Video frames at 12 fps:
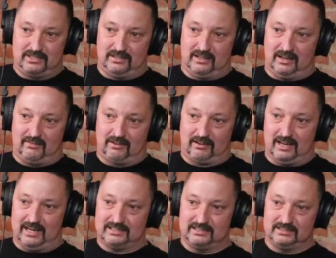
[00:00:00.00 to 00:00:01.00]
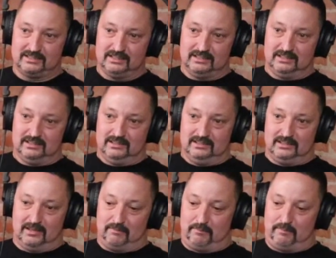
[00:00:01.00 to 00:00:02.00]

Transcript: in a lot of our classes, the